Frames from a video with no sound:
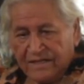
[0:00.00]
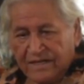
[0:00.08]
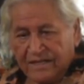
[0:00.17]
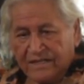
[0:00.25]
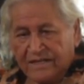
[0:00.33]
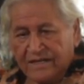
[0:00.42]

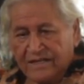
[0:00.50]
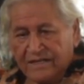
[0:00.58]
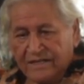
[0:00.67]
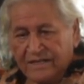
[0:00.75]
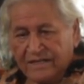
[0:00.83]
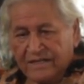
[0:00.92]
And
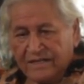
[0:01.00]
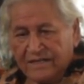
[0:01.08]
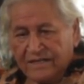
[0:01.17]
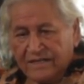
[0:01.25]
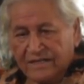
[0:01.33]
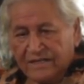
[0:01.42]
then
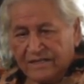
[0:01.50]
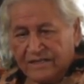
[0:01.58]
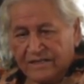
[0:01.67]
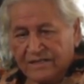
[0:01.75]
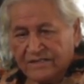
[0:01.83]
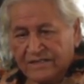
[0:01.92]

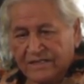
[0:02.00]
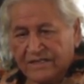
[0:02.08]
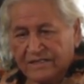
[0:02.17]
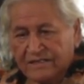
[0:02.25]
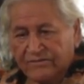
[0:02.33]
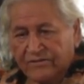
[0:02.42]
there's
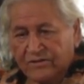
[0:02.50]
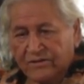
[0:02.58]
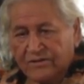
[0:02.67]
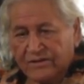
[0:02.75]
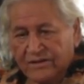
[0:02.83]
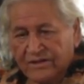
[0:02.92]
these
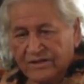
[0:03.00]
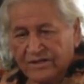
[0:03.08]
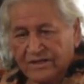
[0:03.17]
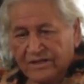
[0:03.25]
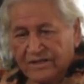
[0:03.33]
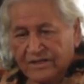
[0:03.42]
4
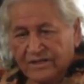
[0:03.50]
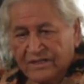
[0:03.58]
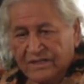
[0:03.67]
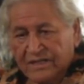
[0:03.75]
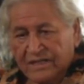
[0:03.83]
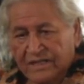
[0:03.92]

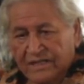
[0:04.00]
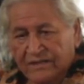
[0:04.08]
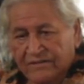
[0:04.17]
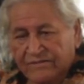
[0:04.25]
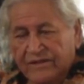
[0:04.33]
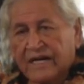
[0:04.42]

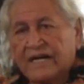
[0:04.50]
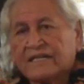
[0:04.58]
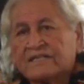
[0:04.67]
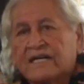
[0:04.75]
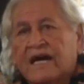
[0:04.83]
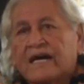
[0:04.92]

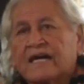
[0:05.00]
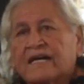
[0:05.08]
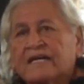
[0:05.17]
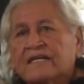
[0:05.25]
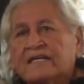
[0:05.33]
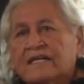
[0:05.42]
flags
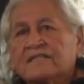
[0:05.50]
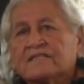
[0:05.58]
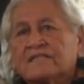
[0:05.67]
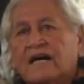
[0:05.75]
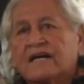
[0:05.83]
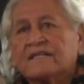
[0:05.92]
hanging
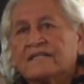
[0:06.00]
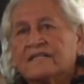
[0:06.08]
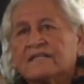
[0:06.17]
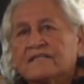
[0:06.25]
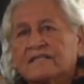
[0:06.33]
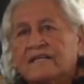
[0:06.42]
inside the
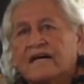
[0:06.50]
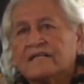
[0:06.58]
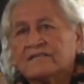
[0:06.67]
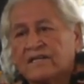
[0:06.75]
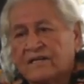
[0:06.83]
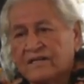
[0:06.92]

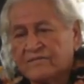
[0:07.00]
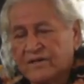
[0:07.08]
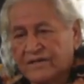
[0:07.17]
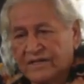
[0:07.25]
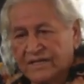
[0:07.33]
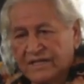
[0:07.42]
dance
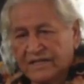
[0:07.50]
arbor.